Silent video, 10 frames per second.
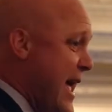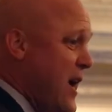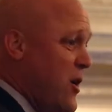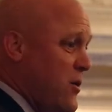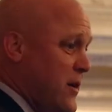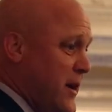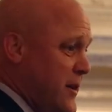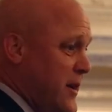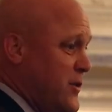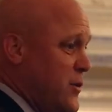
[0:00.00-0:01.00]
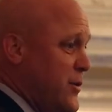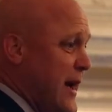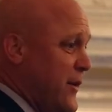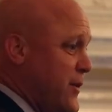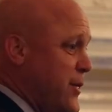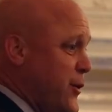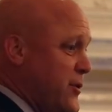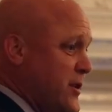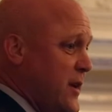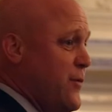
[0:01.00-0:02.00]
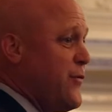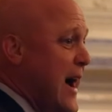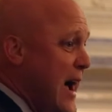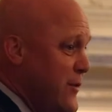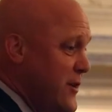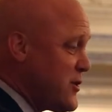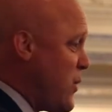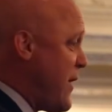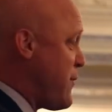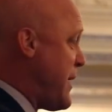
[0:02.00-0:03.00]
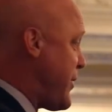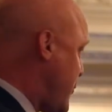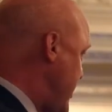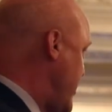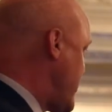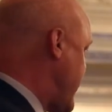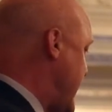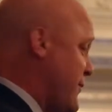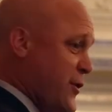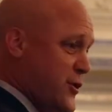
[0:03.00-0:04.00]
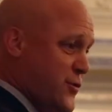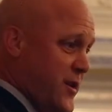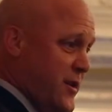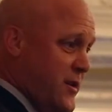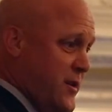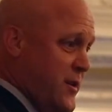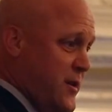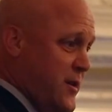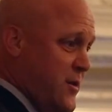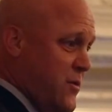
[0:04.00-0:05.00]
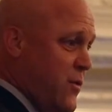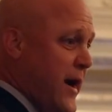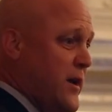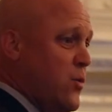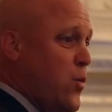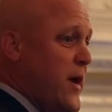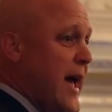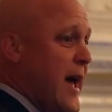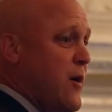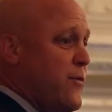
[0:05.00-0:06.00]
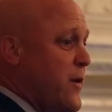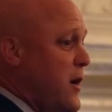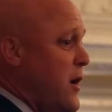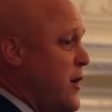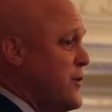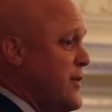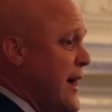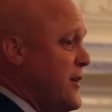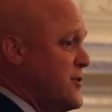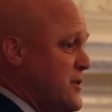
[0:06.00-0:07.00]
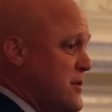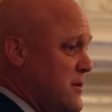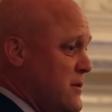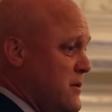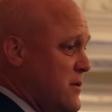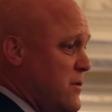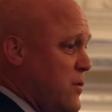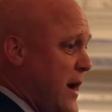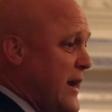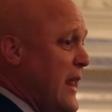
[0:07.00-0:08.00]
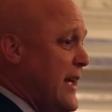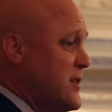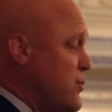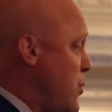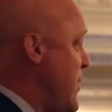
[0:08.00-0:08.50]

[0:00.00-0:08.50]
now, in the year 2013, 5 years away from our 300th anniversary, right, we have 100,000, right, less than